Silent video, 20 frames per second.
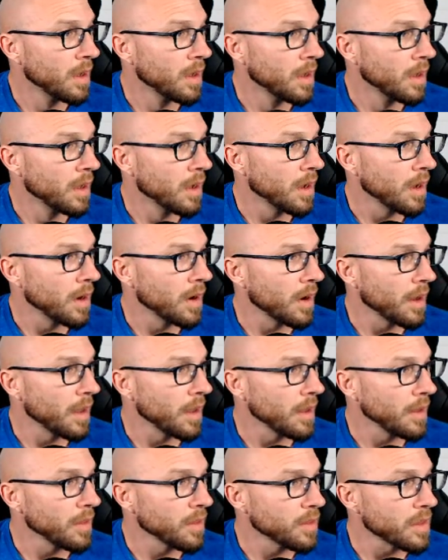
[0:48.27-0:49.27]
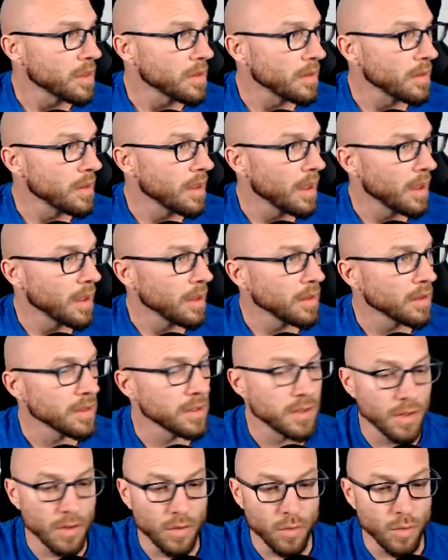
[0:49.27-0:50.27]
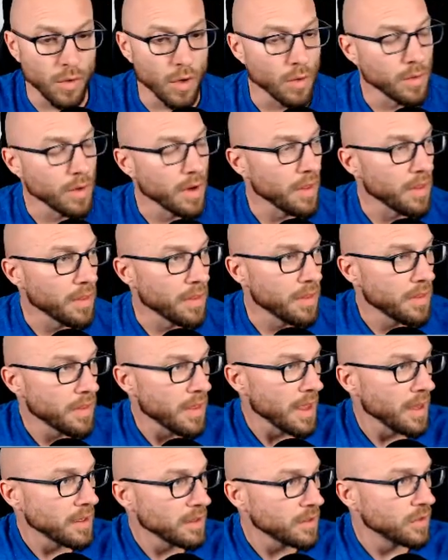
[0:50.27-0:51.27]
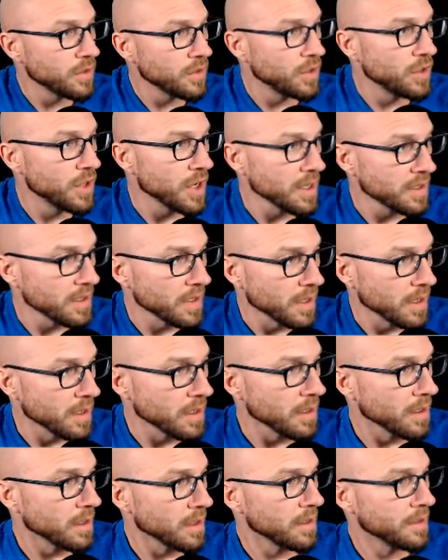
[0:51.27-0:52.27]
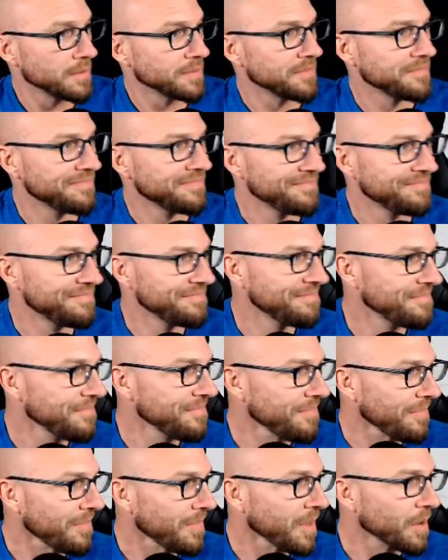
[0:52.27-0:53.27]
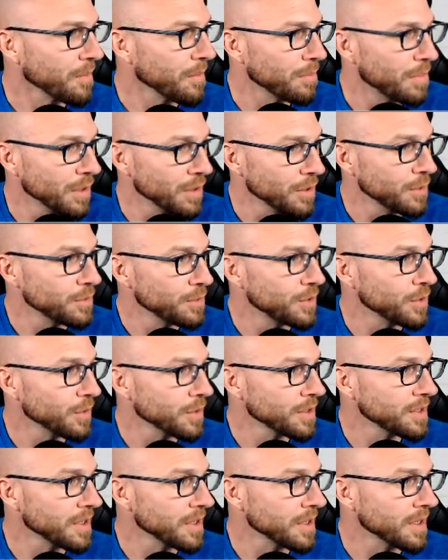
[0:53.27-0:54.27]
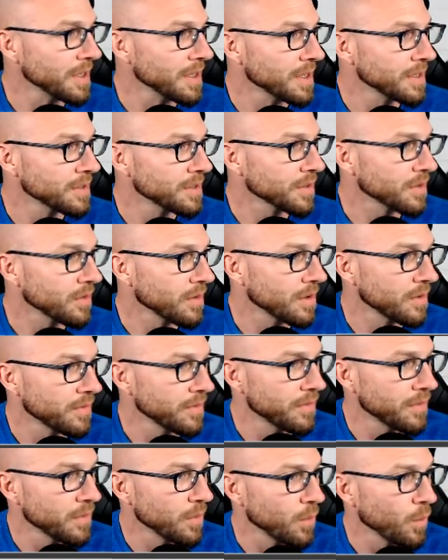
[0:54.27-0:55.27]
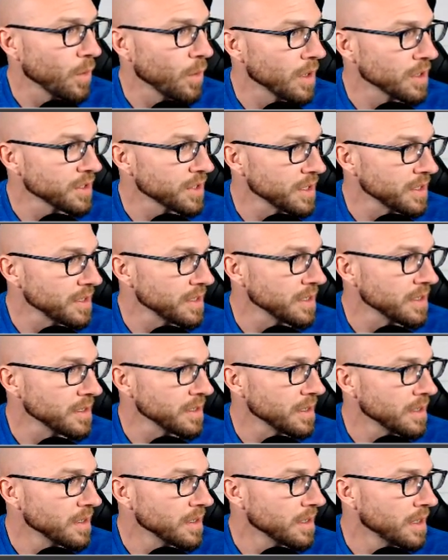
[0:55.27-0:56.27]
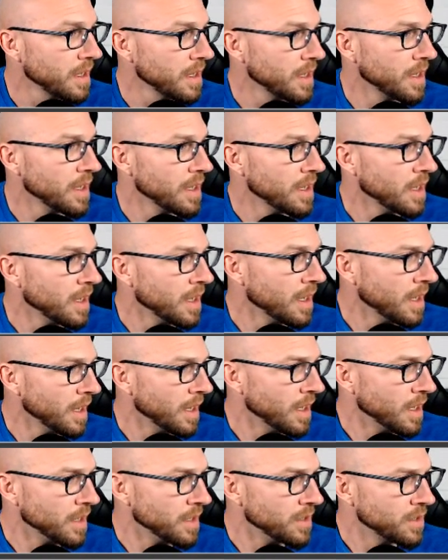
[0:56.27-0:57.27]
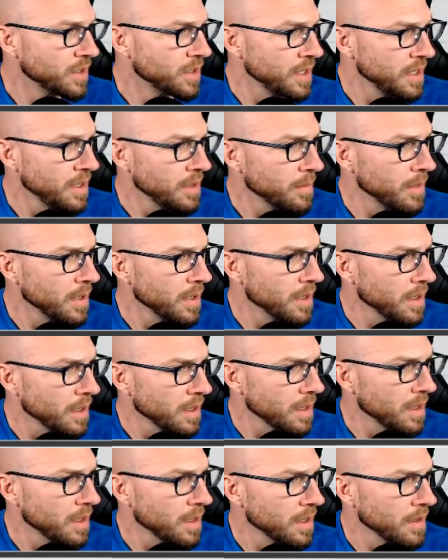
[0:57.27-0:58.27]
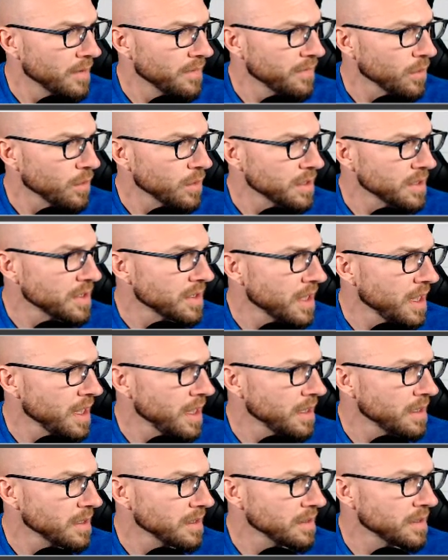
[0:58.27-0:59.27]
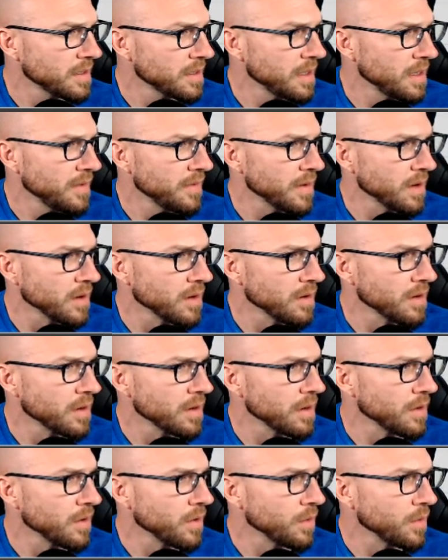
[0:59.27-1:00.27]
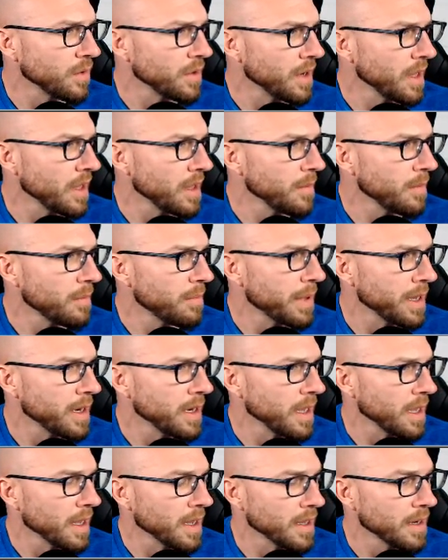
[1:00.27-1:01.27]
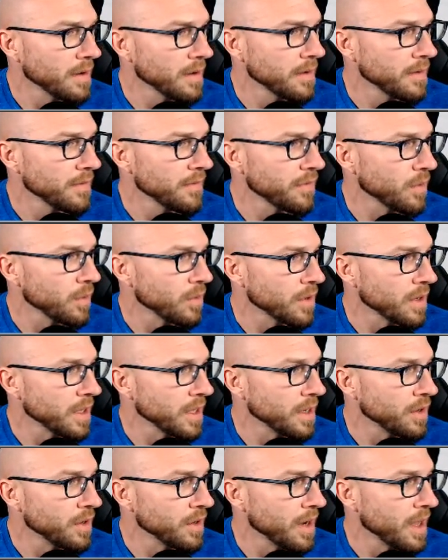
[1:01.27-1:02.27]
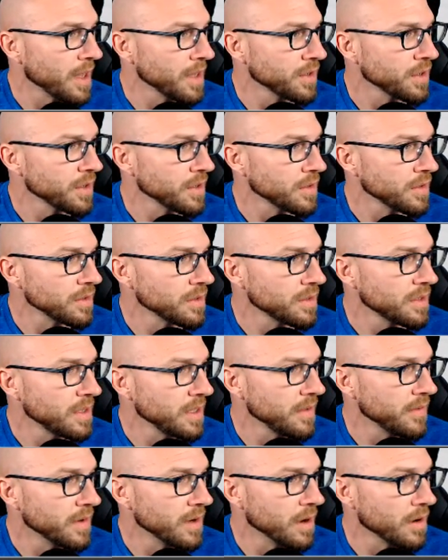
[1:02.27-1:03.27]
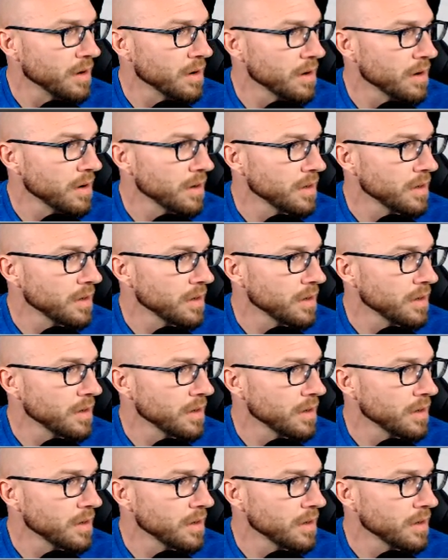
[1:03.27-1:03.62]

All right, LSU going to Thanks Jessica. Blue, Georgia, Escrove, Washington. Sheem, Florida State. Stephen R., Notre Dame. Benihana, Florida International. Stephen R.,